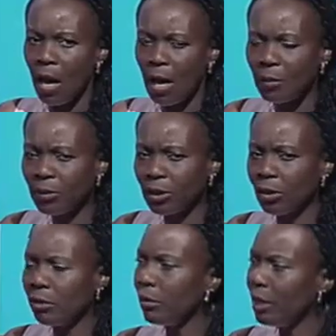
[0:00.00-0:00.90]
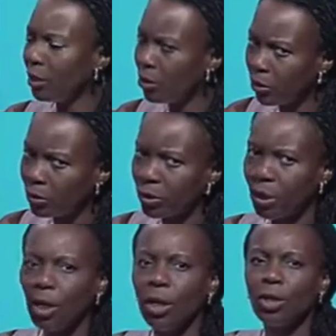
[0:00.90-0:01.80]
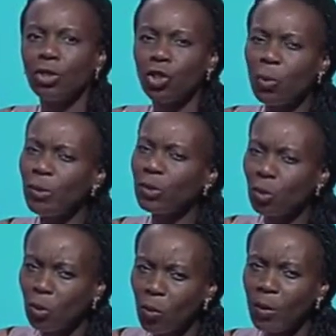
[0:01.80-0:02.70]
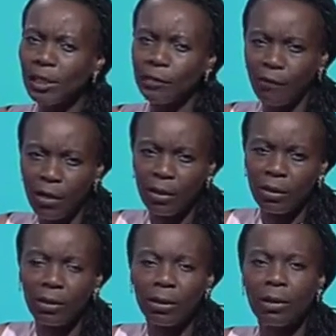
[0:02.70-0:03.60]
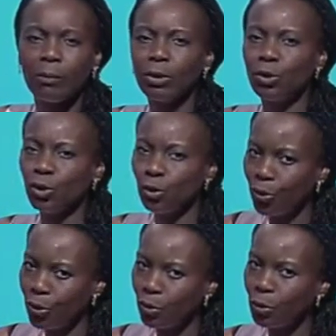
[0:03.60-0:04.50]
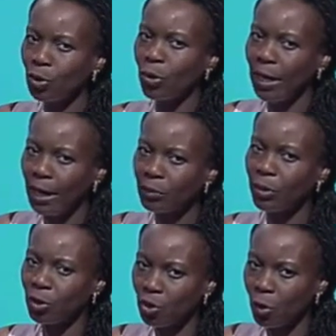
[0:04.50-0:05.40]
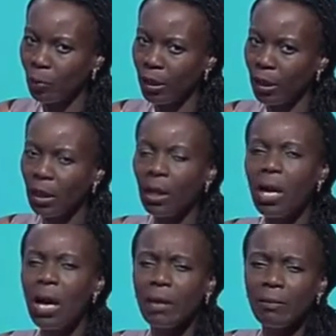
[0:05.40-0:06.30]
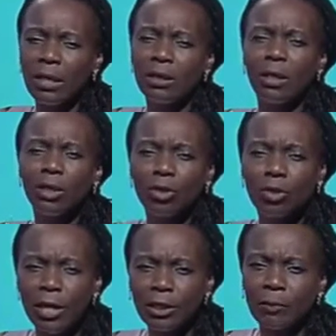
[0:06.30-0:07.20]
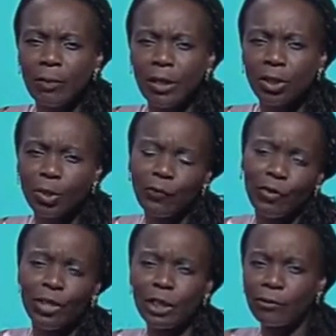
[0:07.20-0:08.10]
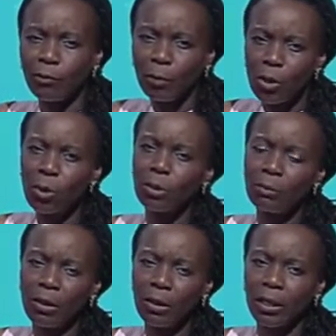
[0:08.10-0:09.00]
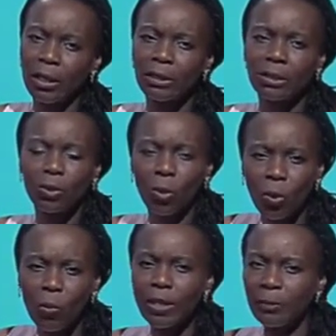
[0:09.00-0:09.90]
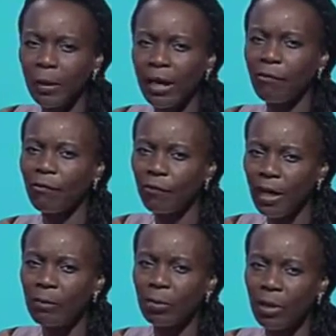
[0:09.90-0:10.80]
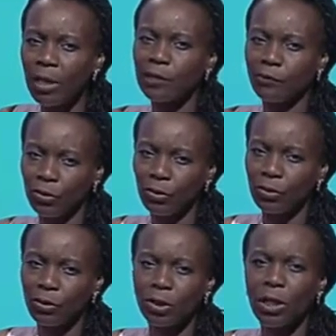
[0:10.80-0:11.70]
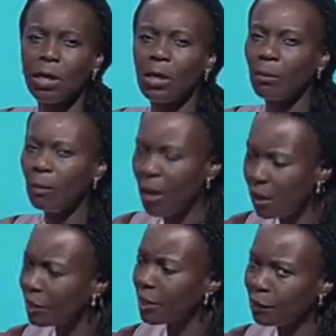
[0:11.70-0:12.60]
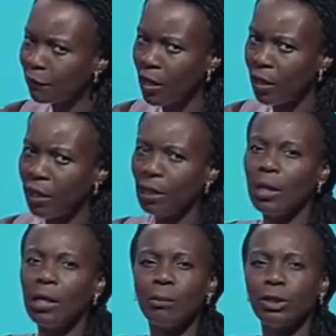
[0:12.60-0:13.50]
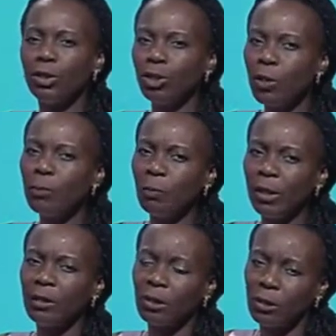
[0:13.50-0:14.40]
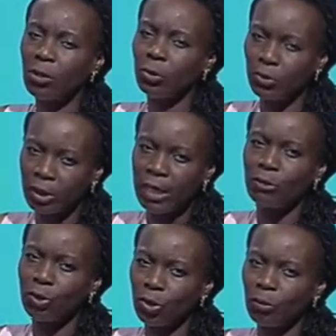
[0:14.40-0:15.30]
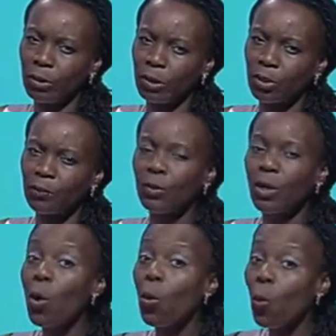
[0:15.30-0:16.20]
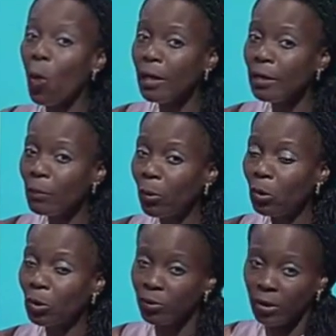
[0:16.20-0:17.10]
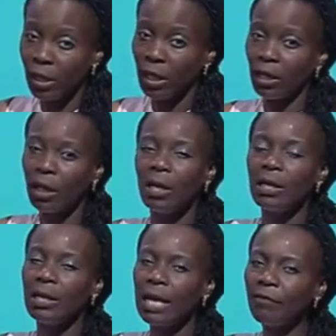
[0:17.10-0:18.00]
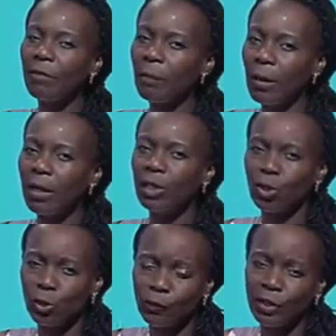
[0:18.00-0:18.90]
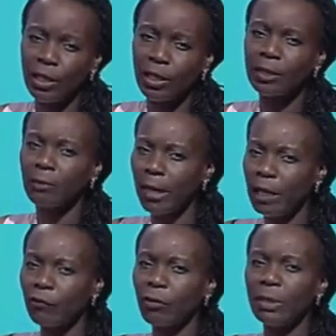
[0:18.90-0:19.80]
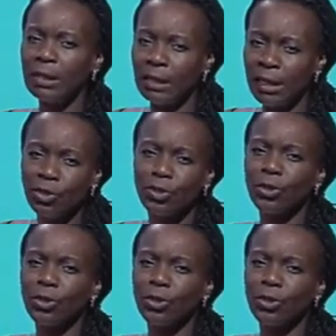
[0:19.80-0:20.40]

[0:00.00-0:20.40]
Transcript: Absolutely not. Shopping's always fun, but do use your head when shopping. I mean, try to buy souvenirs from local markets and always pay a fair price for goods. Bargaining's fine, but don't beat the locals down too much. One important thing, never buy souvenirs made from endangered